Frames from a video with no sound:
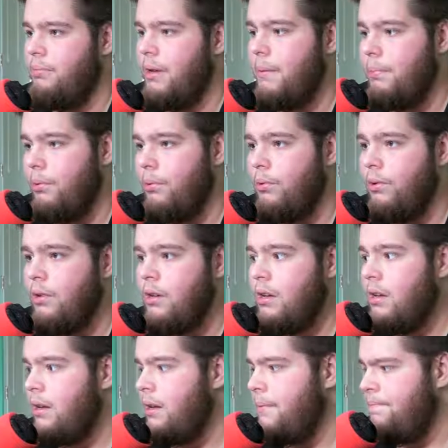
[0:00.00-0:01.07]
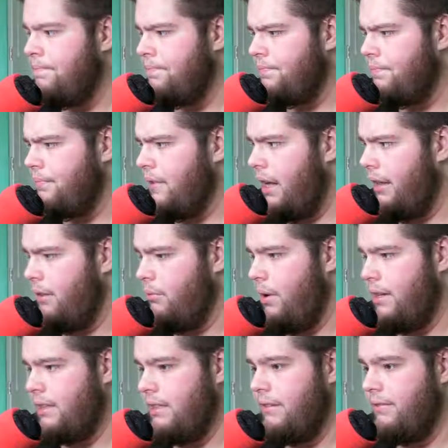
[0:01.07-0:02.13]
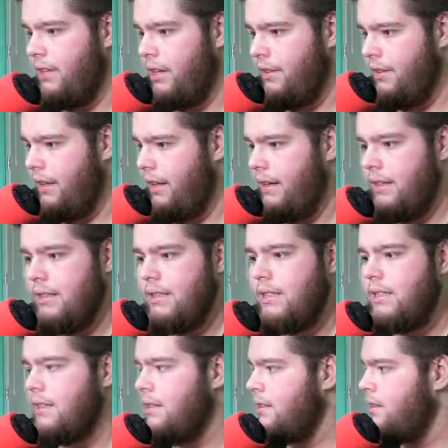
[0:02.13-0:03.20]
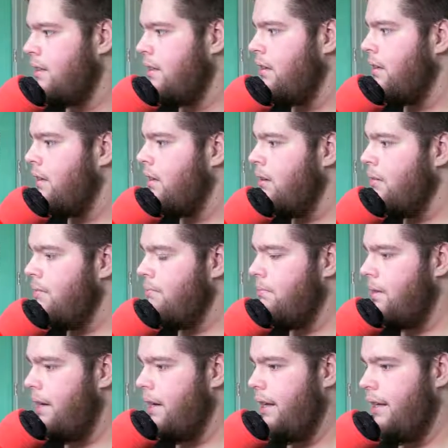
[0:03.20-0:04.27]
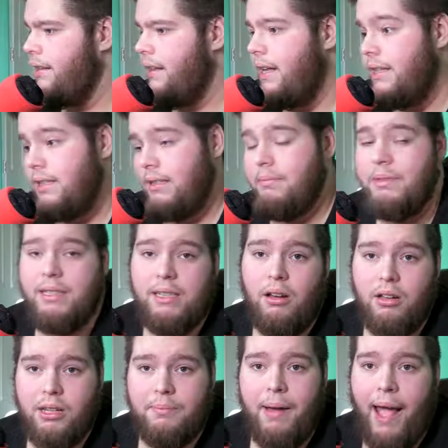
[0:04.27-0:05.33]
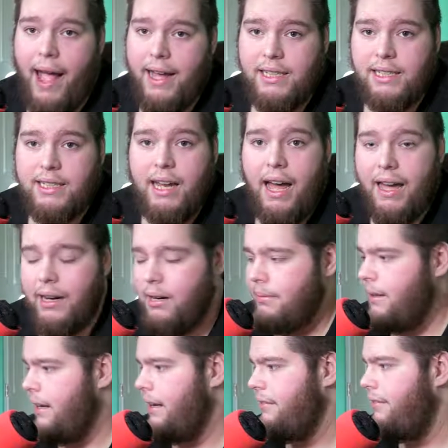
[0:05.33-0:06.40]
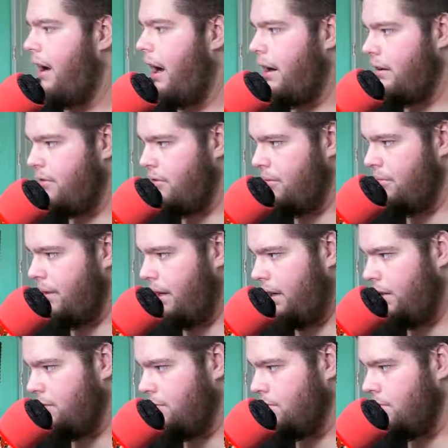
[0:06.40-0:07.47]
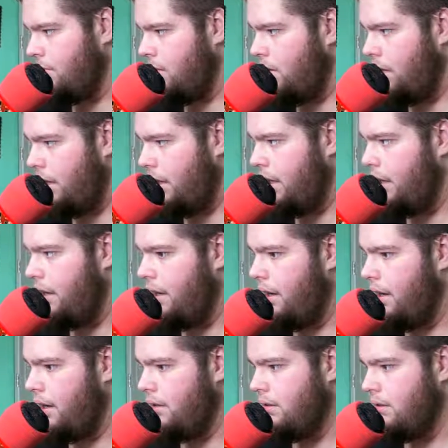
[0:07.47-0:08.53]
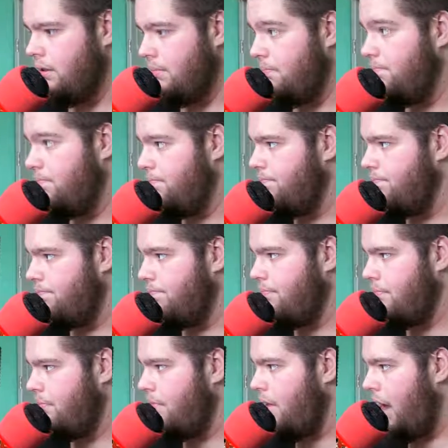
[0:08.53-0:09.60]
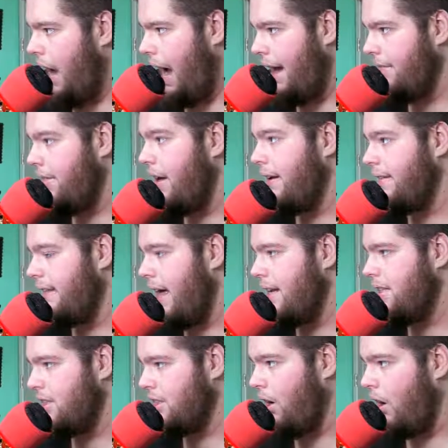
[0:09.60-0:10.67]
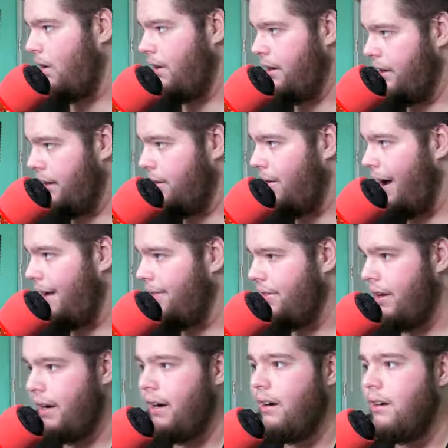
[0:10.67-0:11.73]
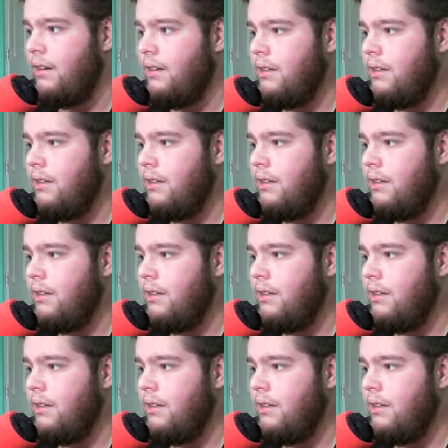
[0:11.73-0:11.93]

people, and the ways they've done things. But that's, I mean, it's all in the past, because I ended up getting fired from there, and I think that started it right there.